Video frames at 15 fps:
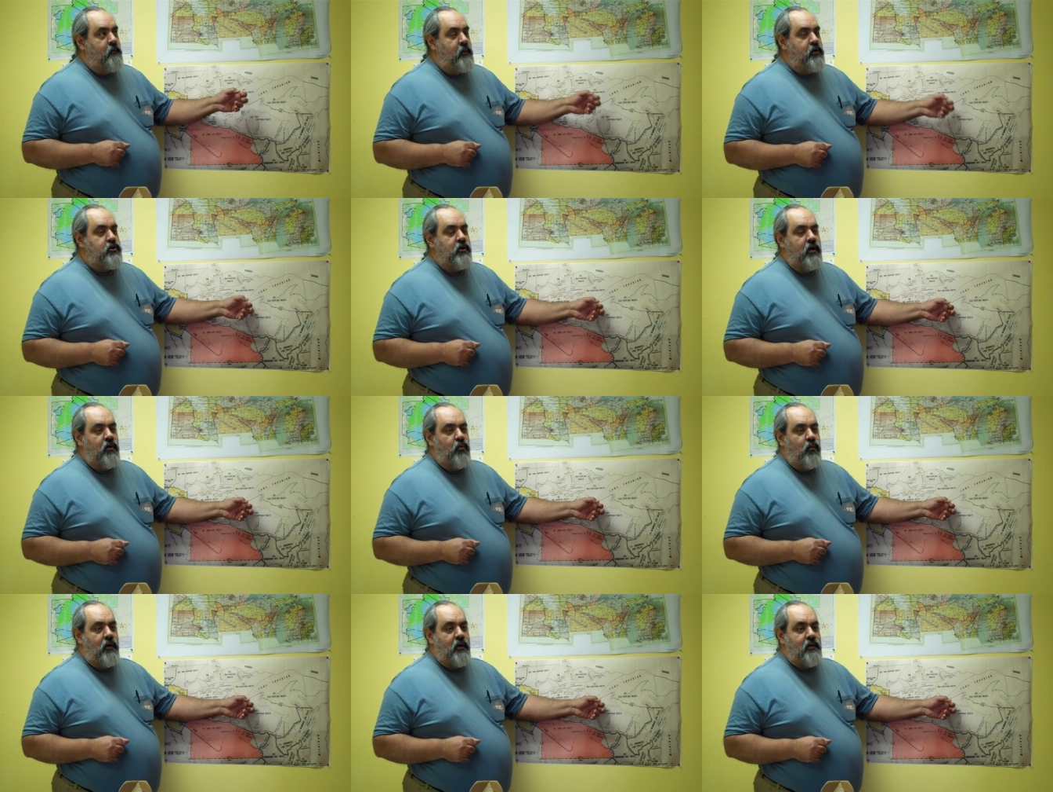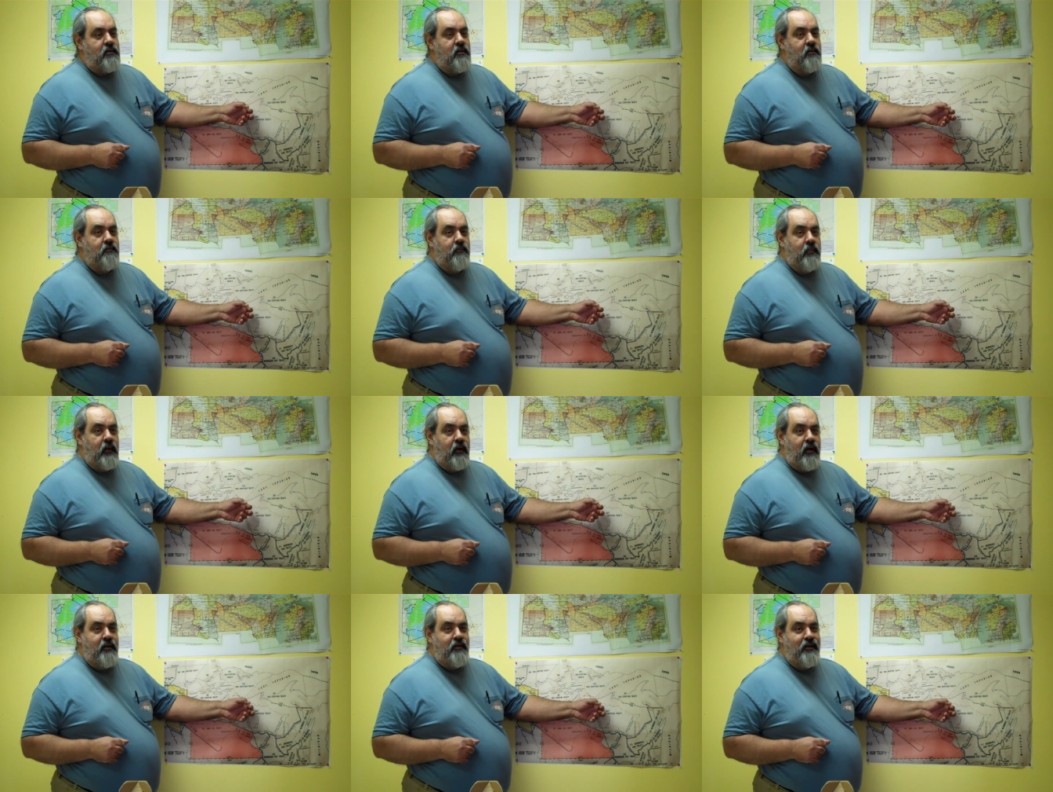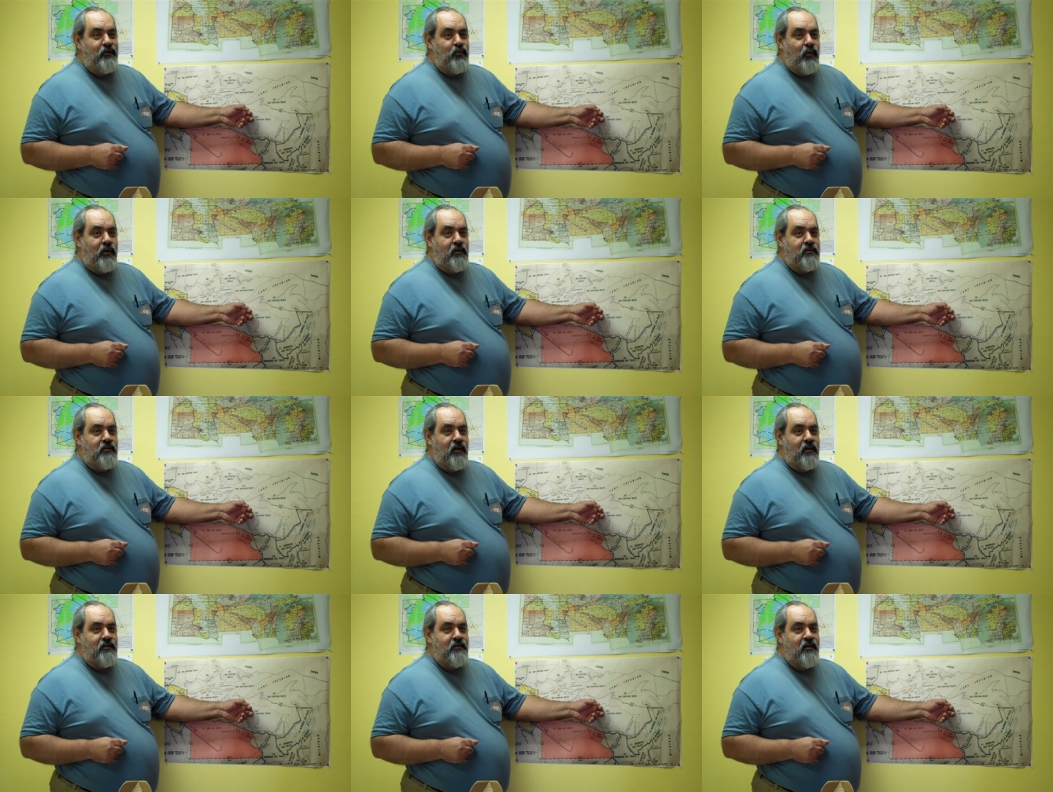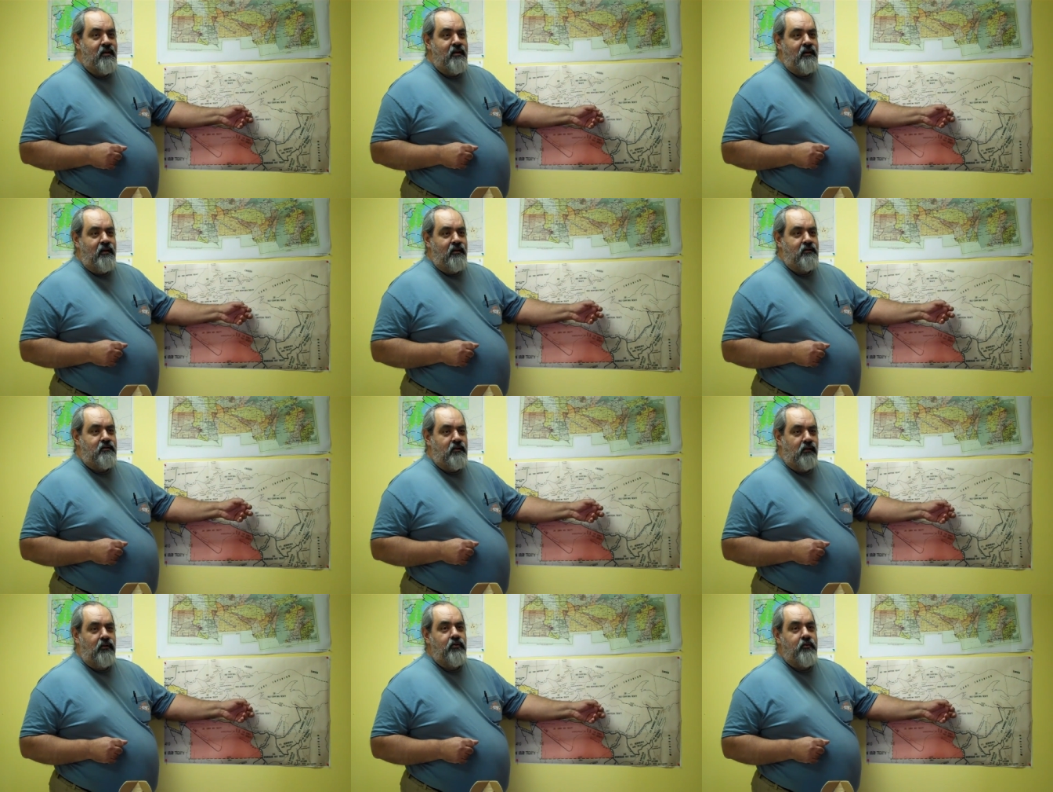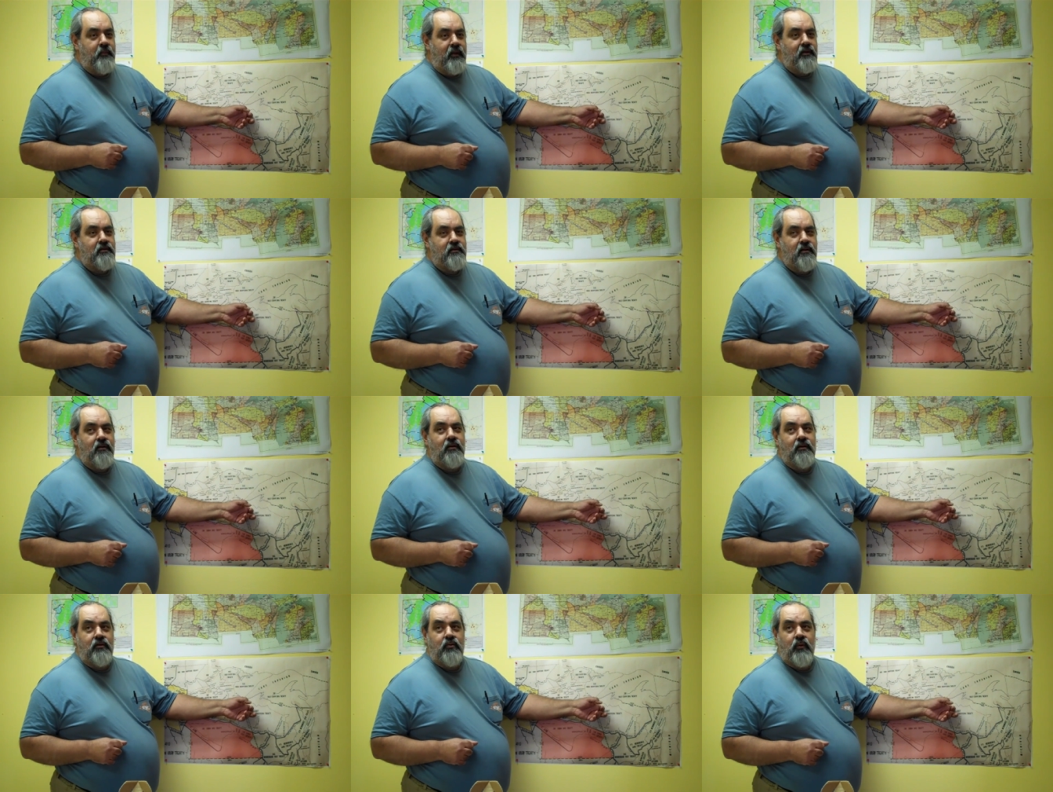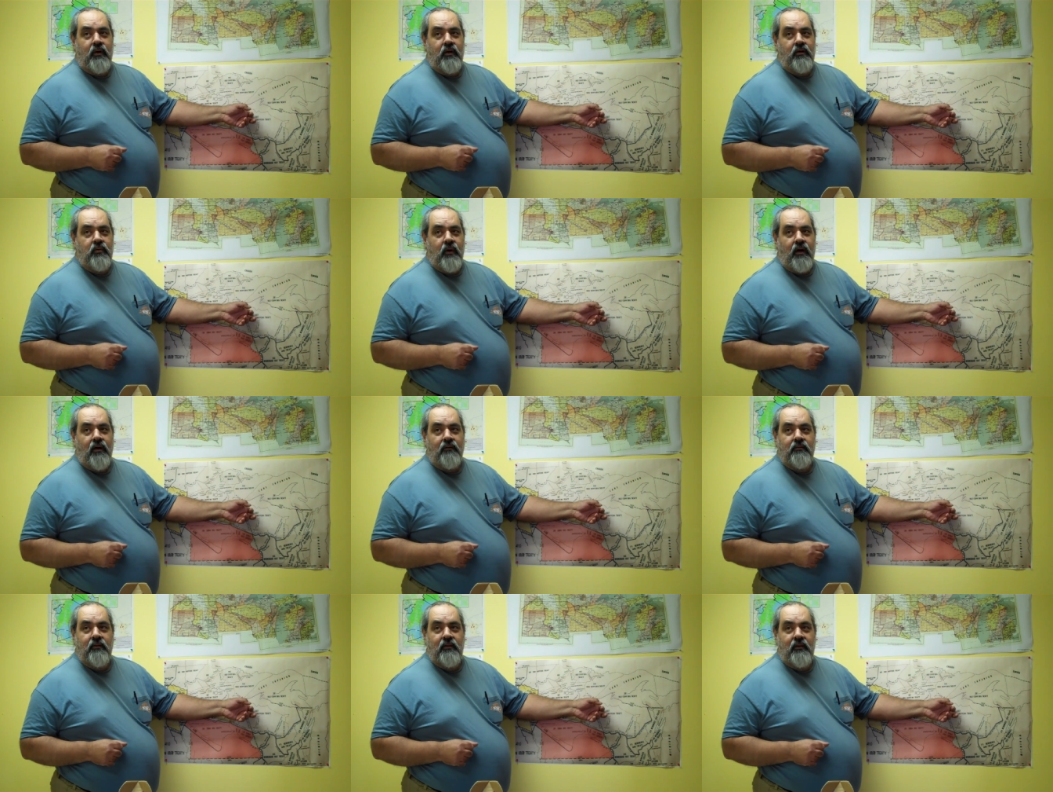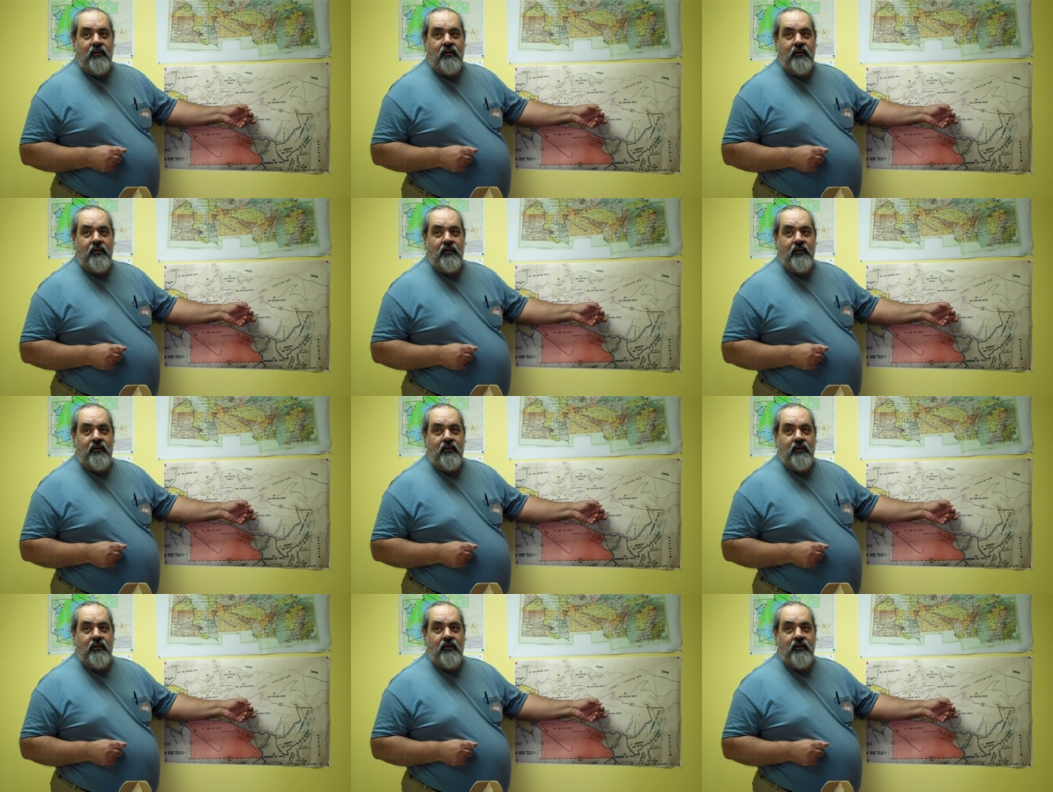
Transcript: Michigan was in 1826. It's Duluth, Minnesota in 2012.